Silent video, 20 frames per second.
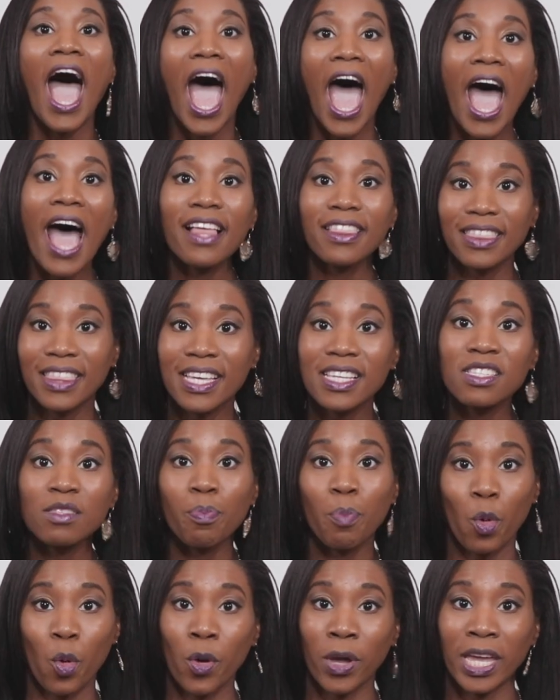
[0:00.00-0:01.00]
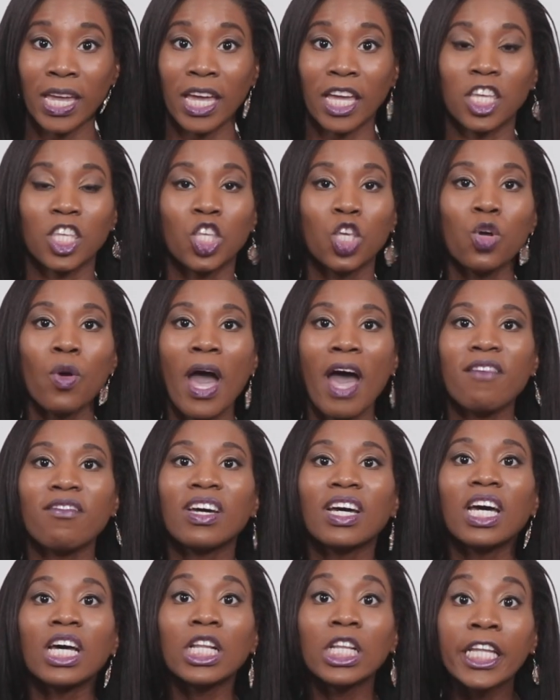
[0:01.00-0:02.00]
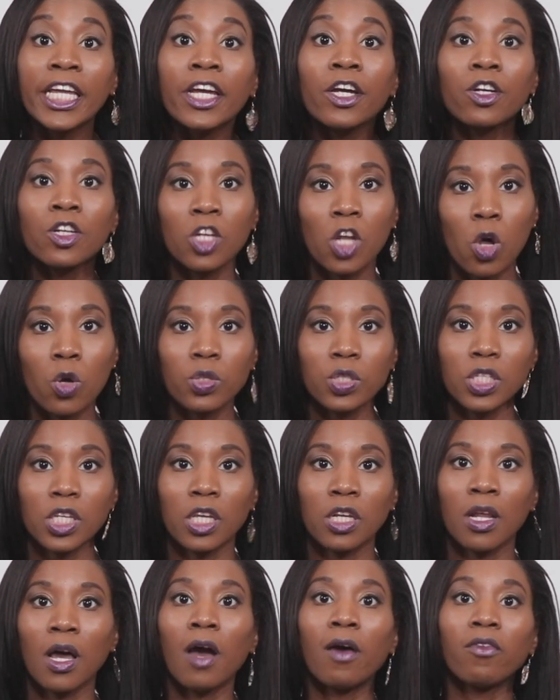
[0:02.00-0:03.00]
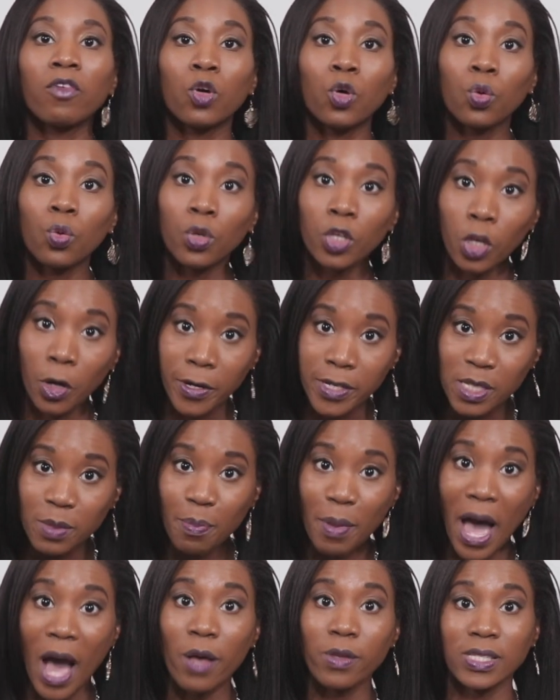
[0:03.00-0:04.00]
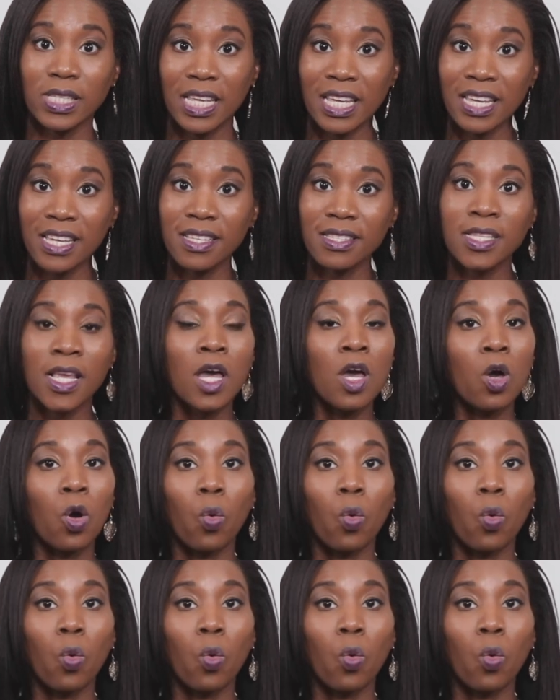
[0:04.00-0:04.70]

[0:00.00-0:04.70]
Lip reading: At this point, you have a clear notion of who your spouse is